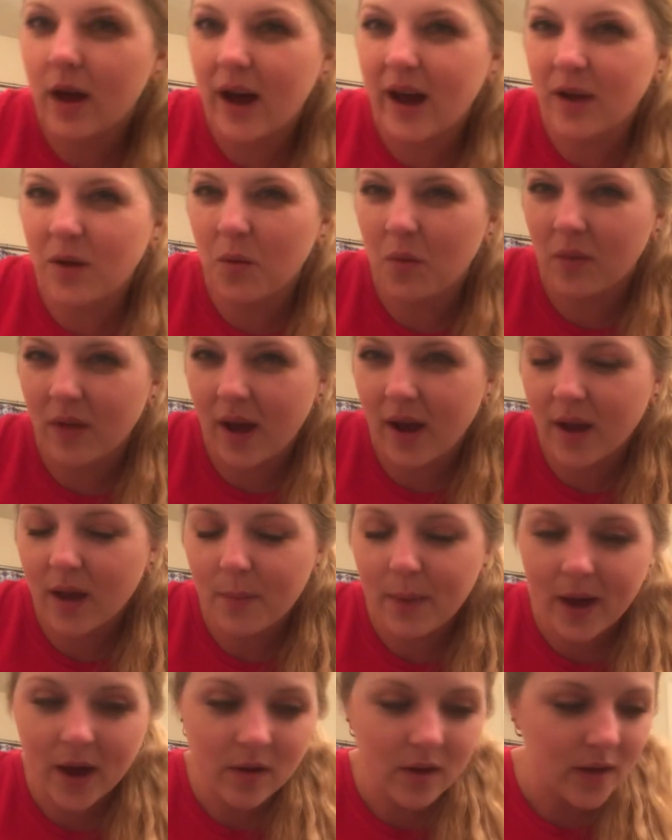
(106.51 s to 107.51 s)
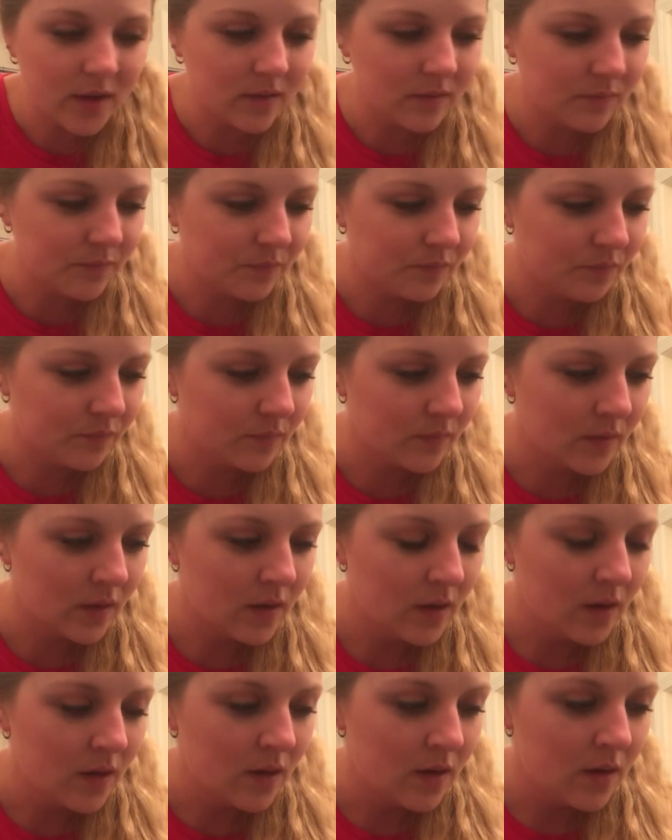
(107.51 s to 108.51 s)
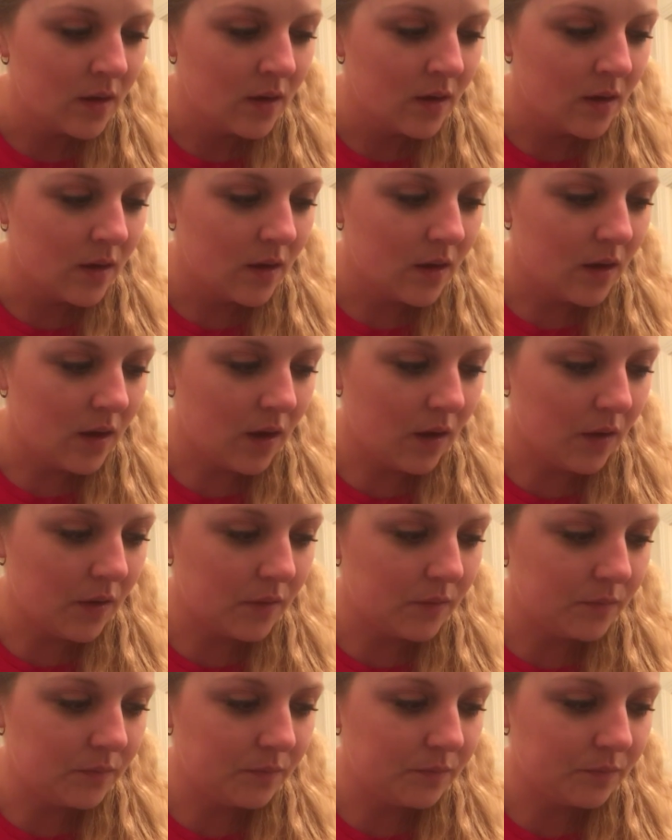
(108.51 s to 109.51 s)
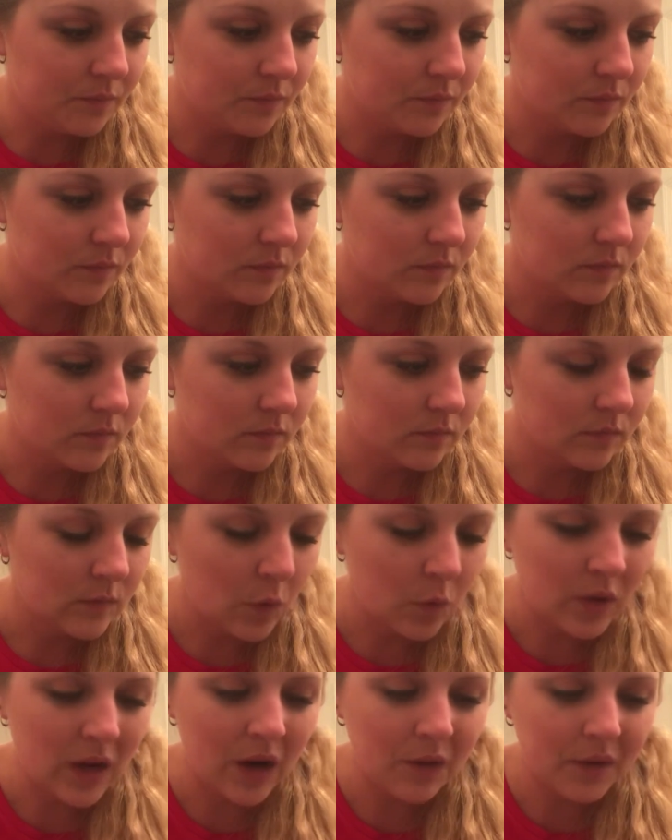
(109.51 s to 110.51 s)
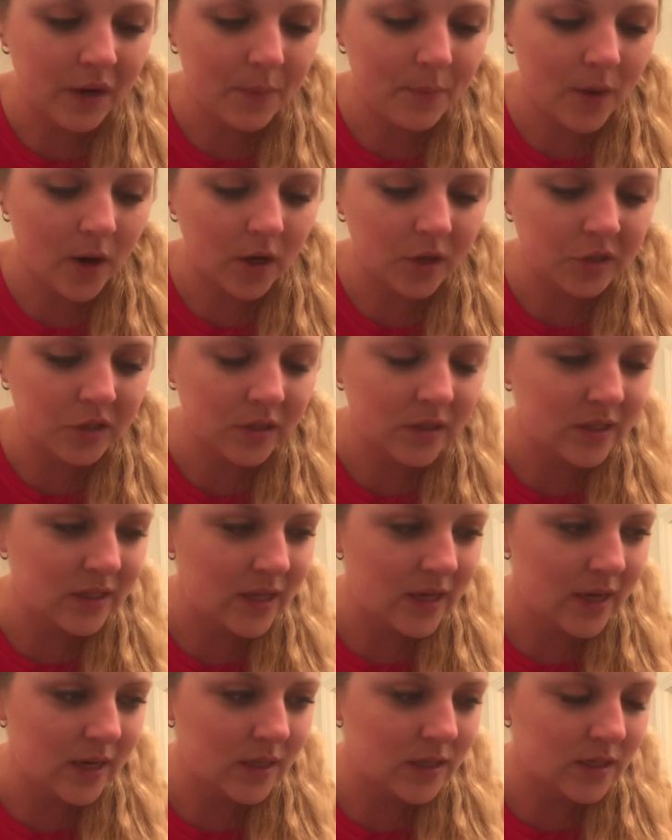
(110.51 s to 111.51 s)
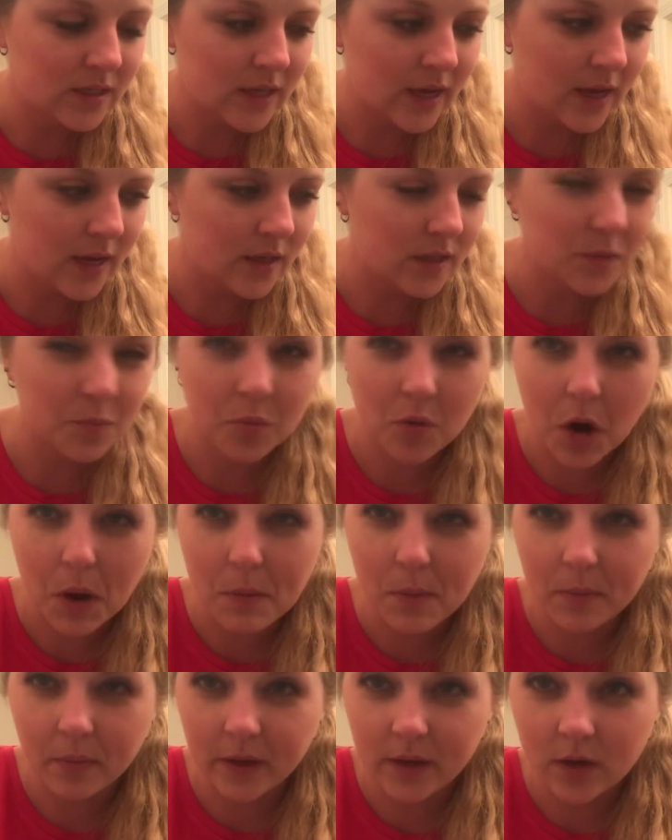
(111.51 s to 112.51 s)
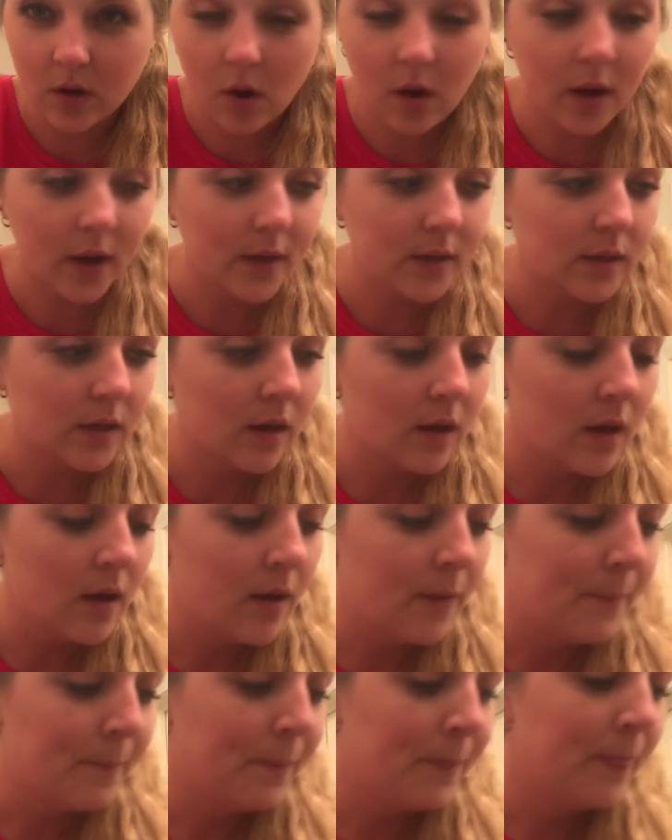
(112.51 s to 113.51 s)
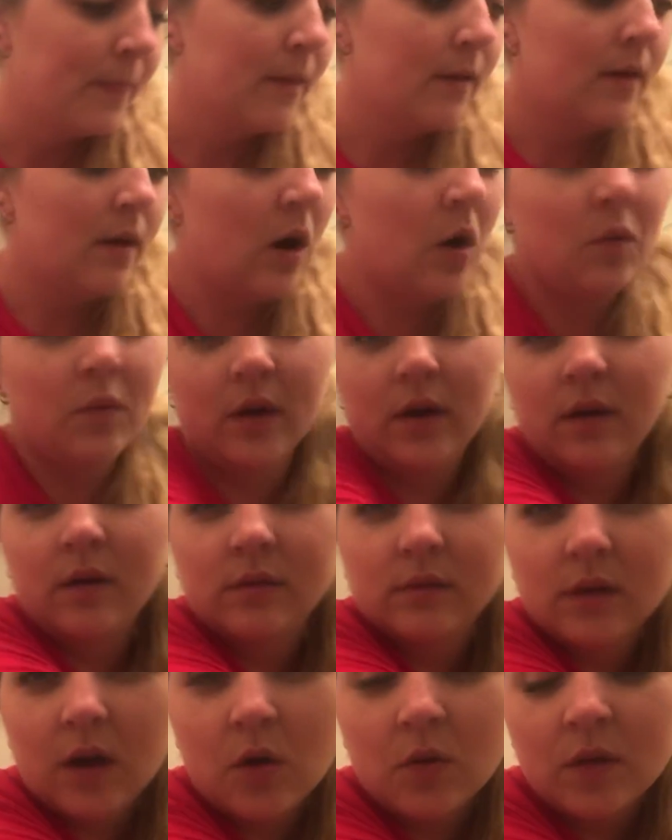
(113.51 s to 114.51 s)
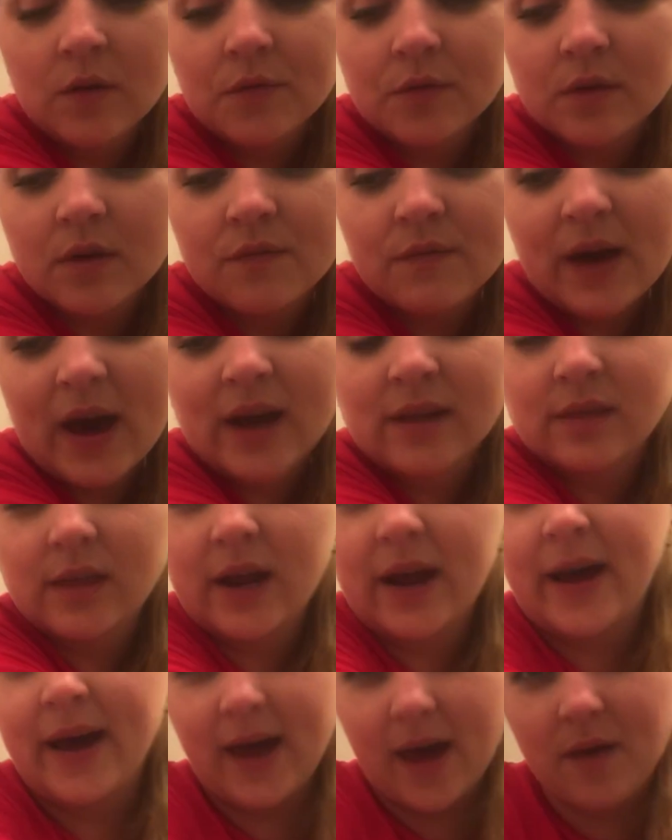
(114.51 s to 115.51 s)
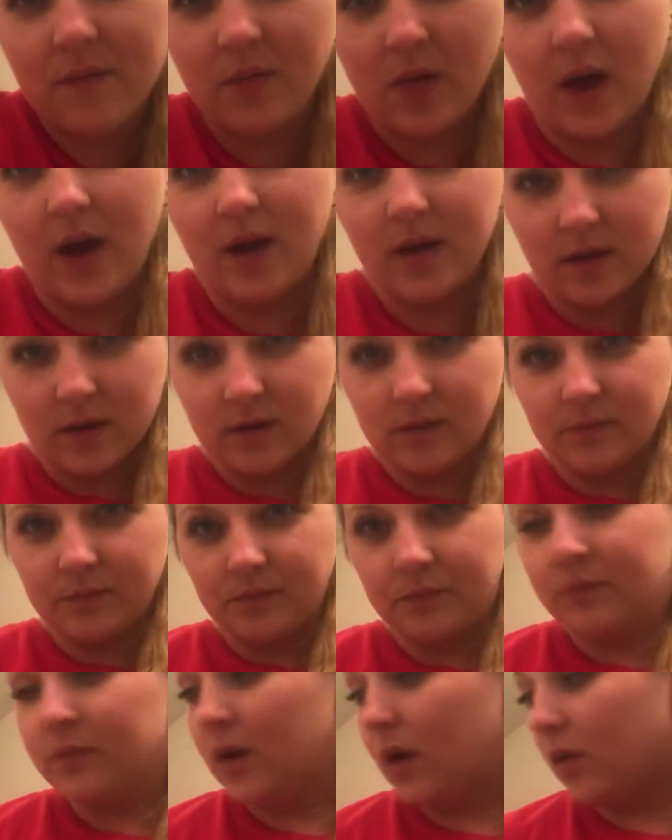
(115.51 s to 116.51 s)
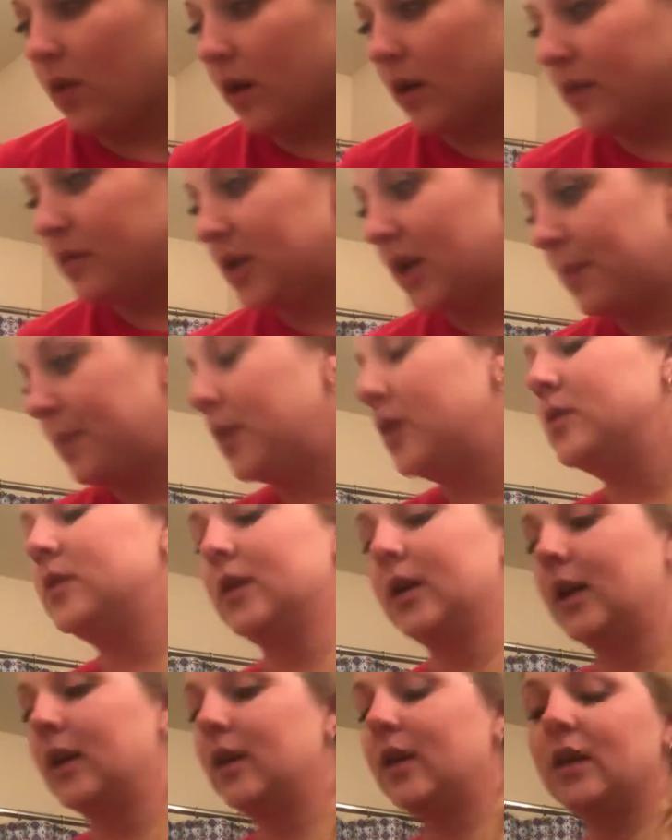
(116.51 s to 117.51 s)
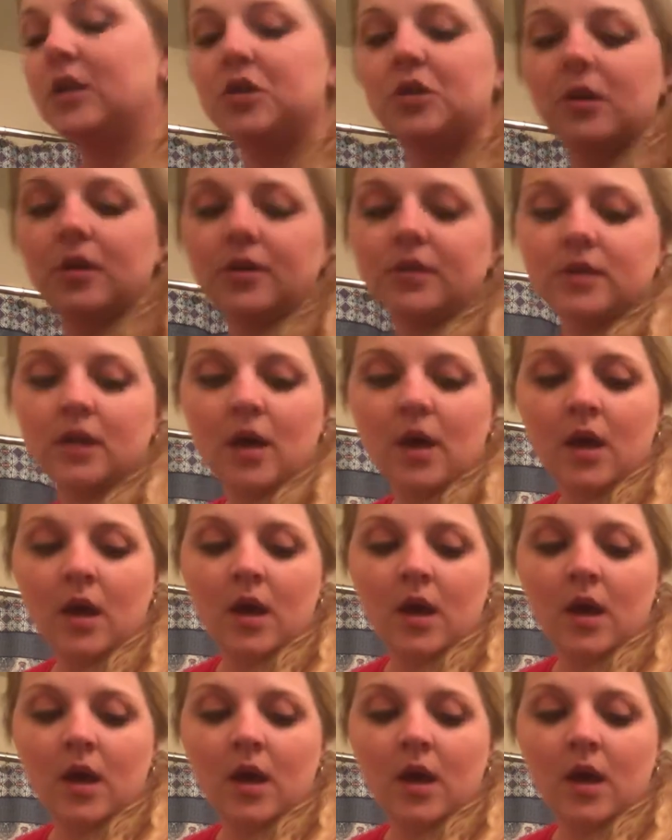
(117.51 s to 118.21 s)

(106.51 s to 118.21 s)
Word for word: I don't like about it. Um, would I repurchase this scent? Probably not. Only only for the fact that I have like a lot of shampoos and conditioners.